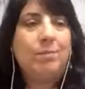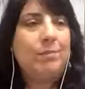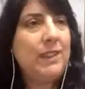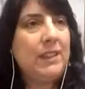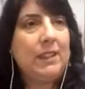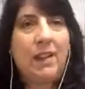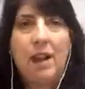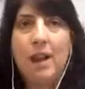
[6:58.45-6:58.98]

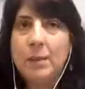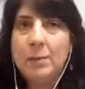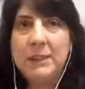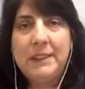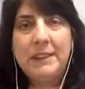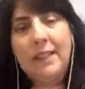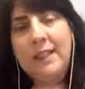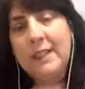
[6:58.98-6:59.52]
the economy
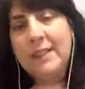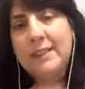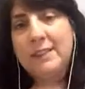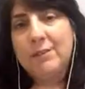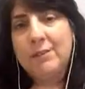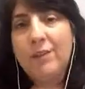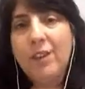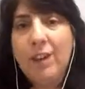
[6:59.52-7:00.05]
tanked
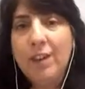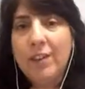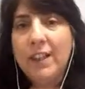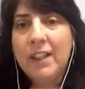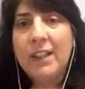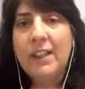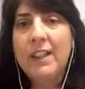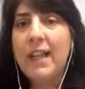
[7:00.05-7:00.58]
in
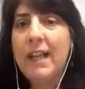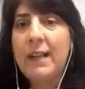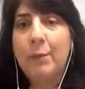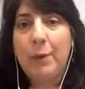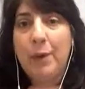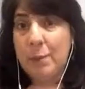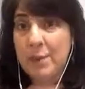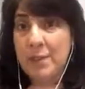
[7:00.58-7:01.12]
Florida,
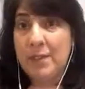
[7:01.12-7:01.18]
where I was